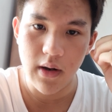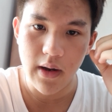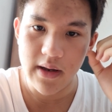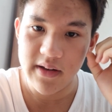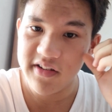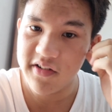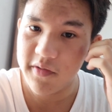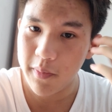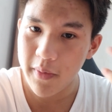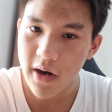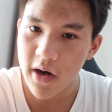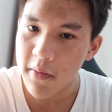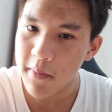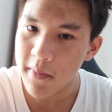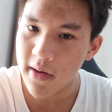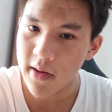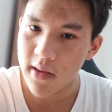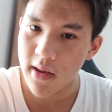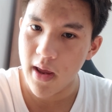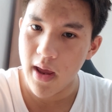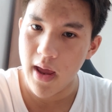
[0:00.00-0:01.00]

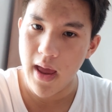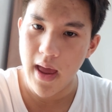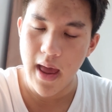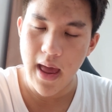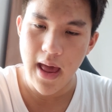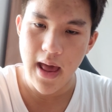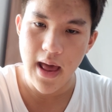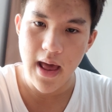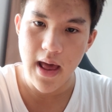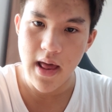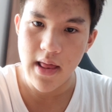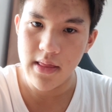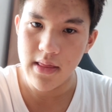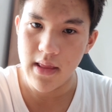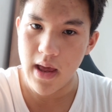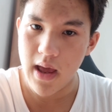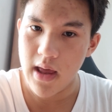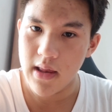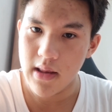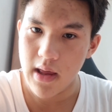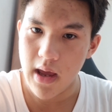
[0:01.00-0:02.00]
experiment, and
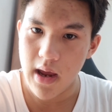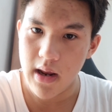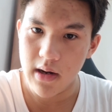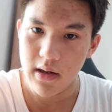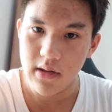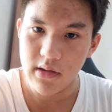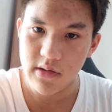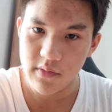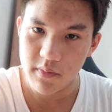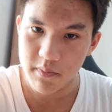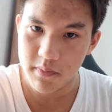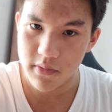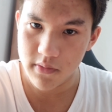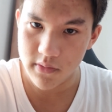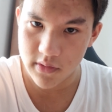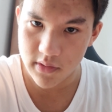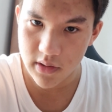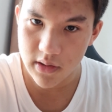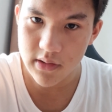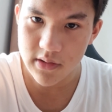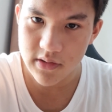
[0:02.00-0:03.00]
it
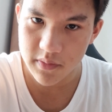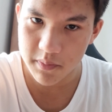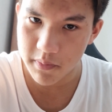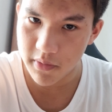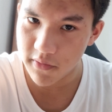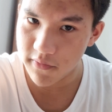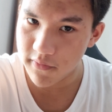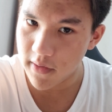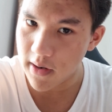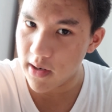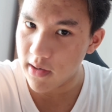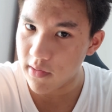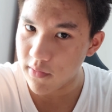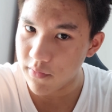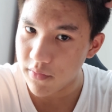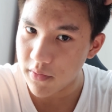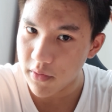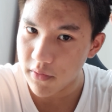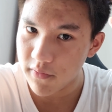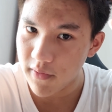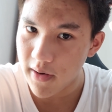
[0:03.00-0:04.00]
does provide
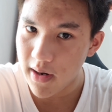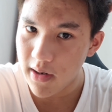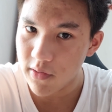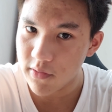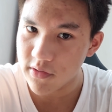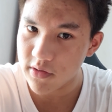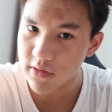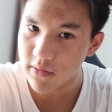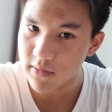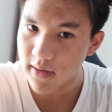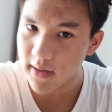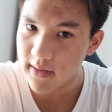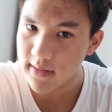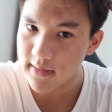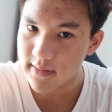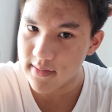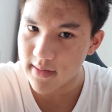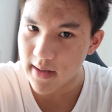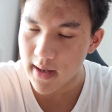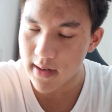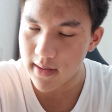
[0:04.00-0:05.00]
real value. So
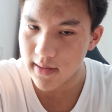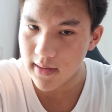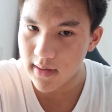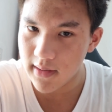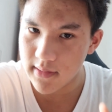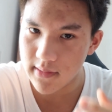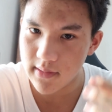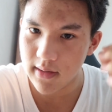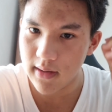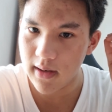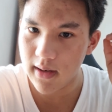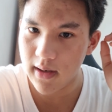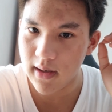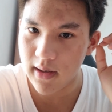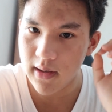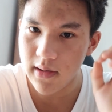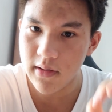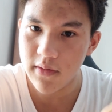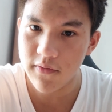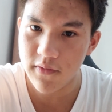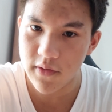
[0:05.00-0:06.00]
case study is
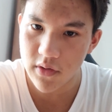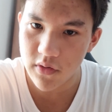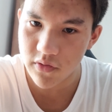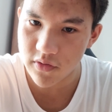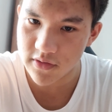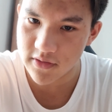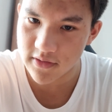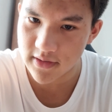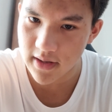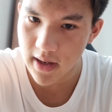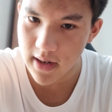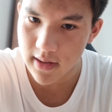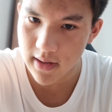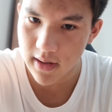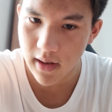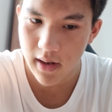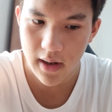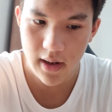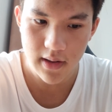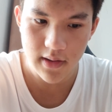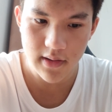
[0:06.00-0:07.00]
individual
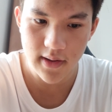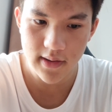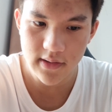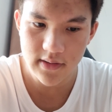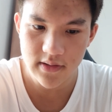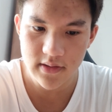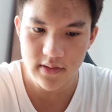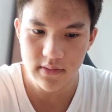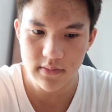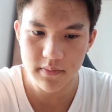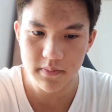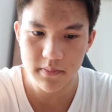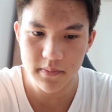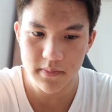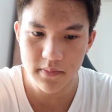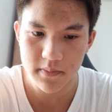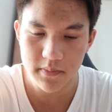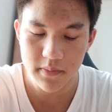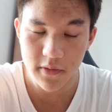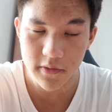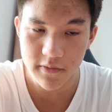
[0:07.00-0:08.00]
study. It does
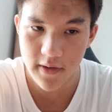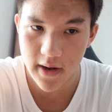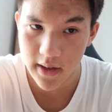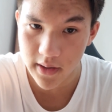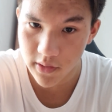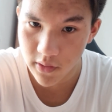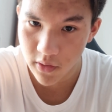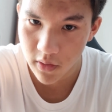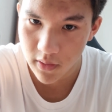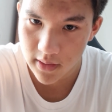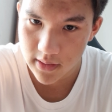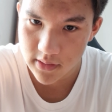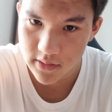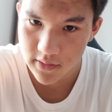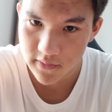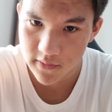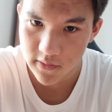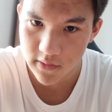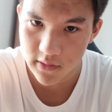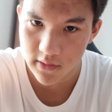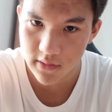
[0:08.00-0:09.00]
provide knowledge
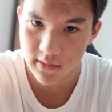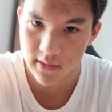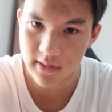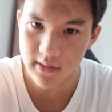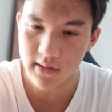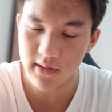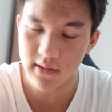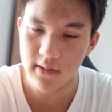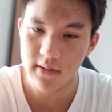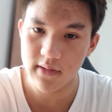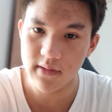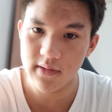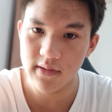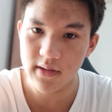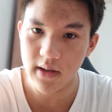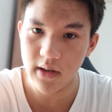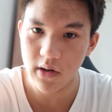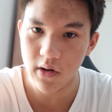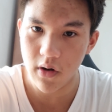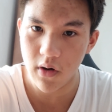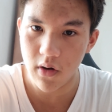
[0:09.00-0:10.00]
for the
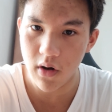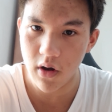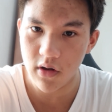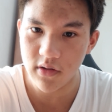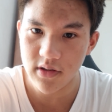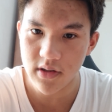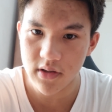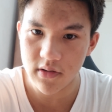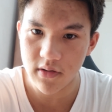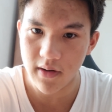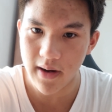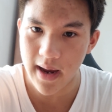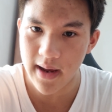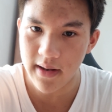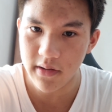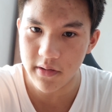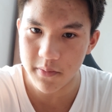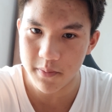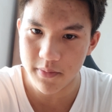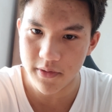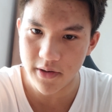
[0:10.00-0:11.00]
psychological
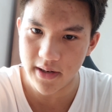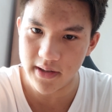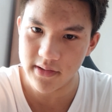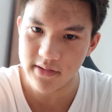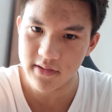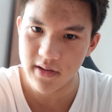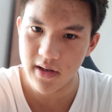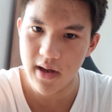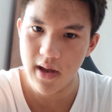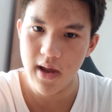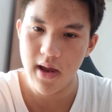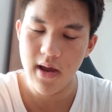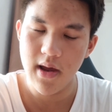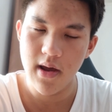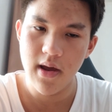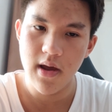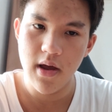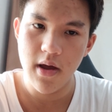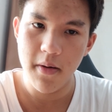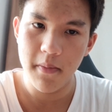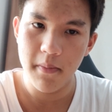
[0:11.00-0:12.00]
enterprise,
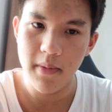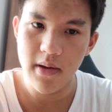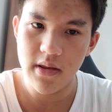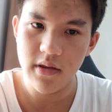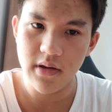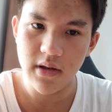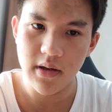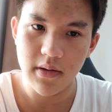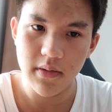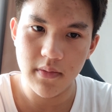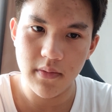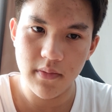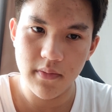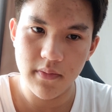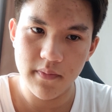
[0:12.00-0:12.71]
but then